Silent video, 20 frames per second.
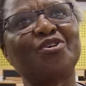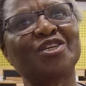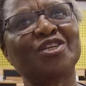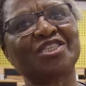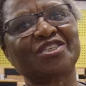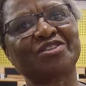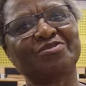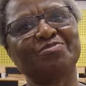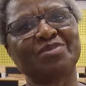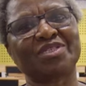
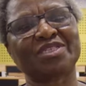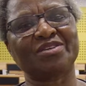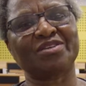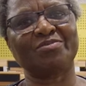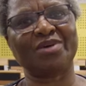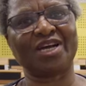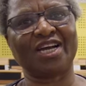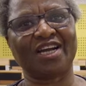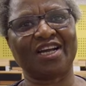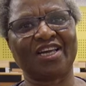Odram
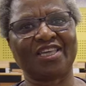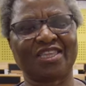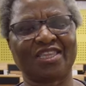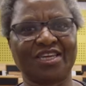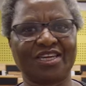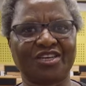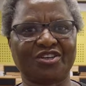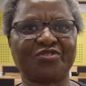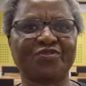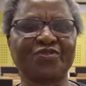Simanga, the
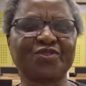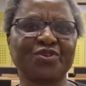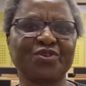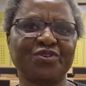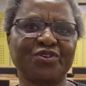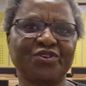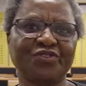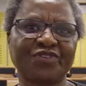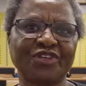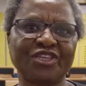Head of
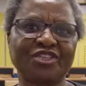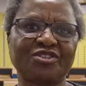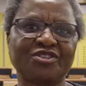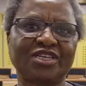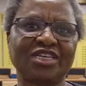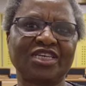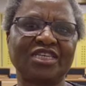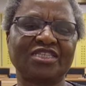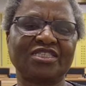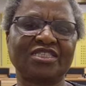School of
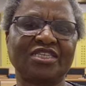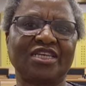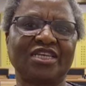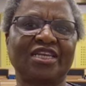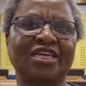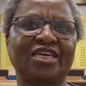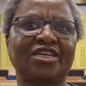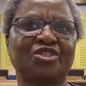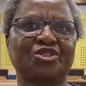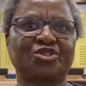
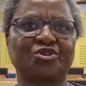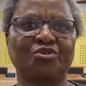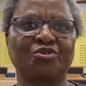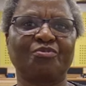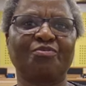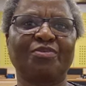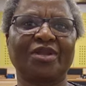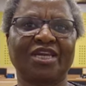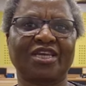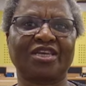Education at
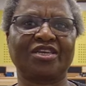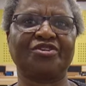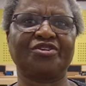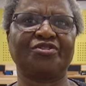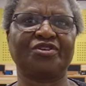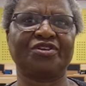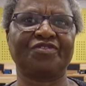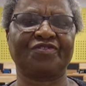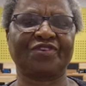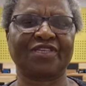Seoul Plaatje
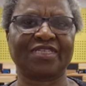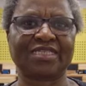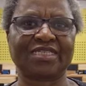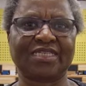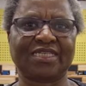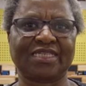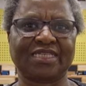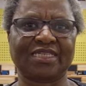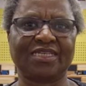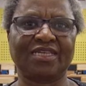
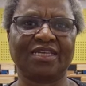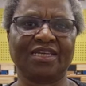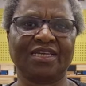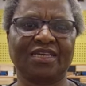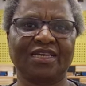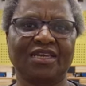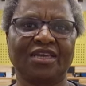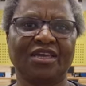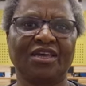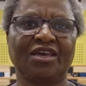University.
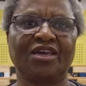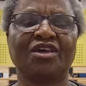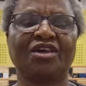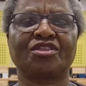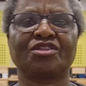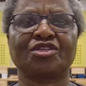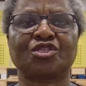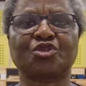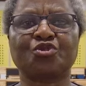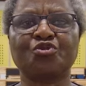
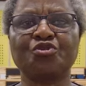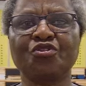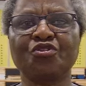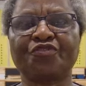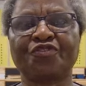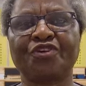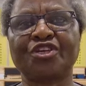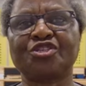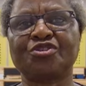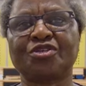The School
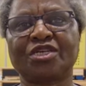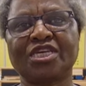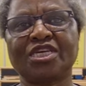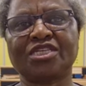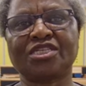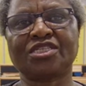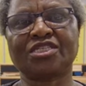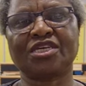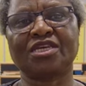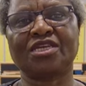of
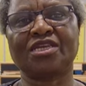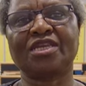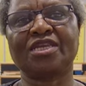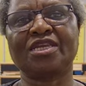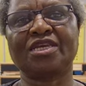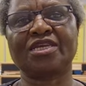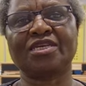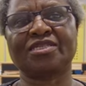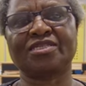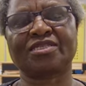
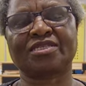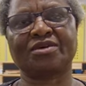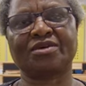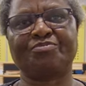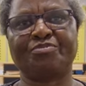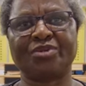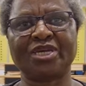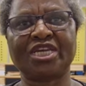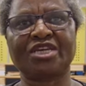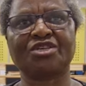Education is the
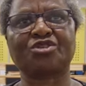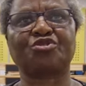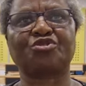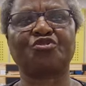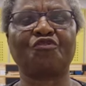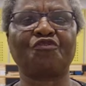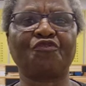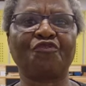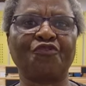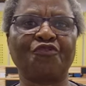biggest
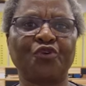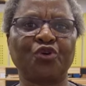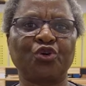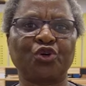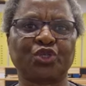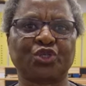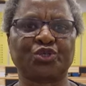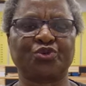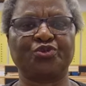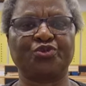of
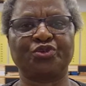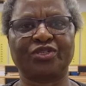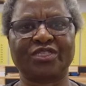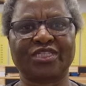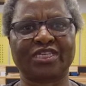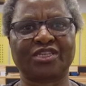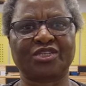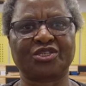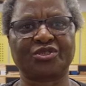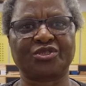four schools
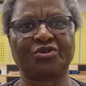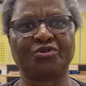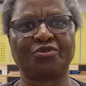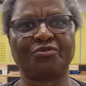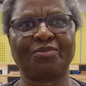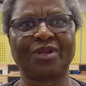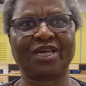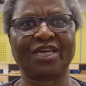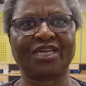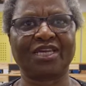at Seoul
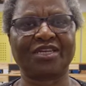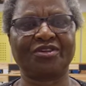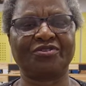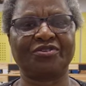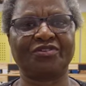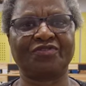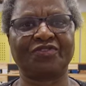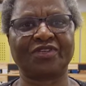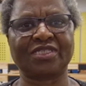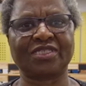Plaatje
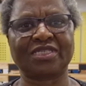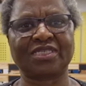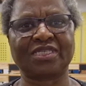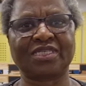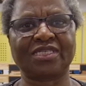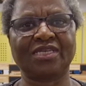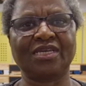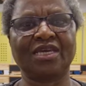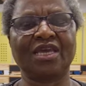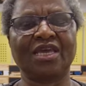
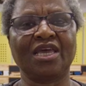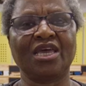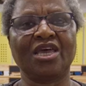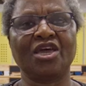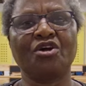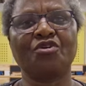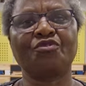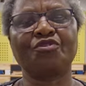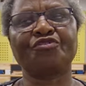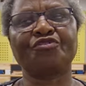University.
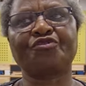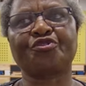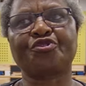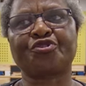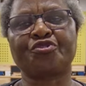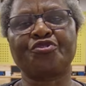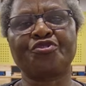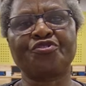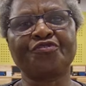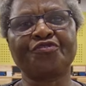We've
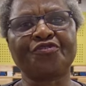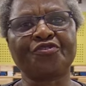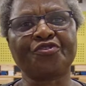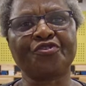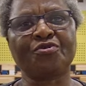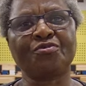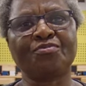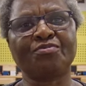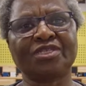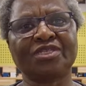grown
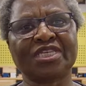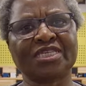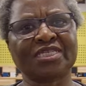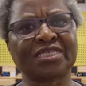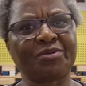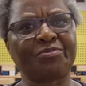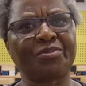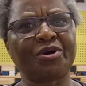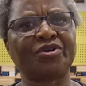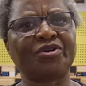from
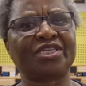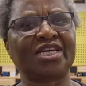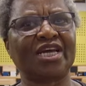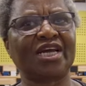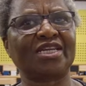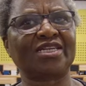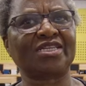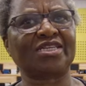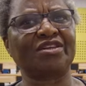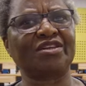just about
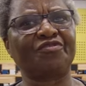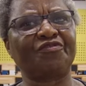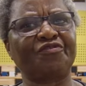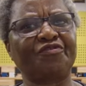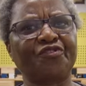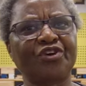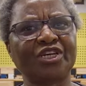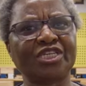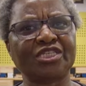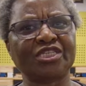
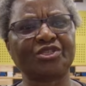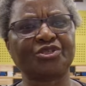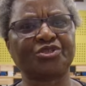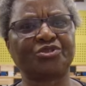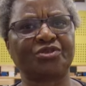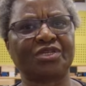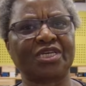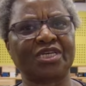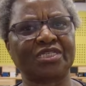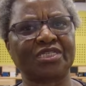140
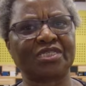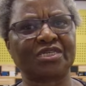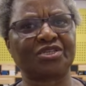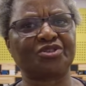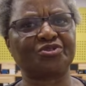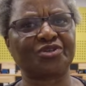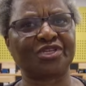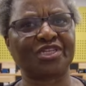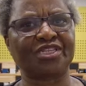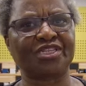students in
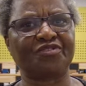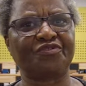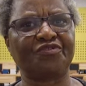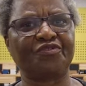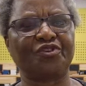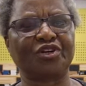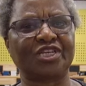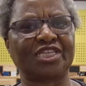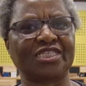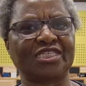
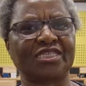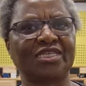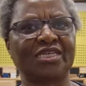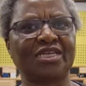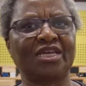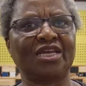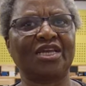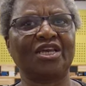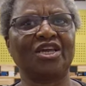2014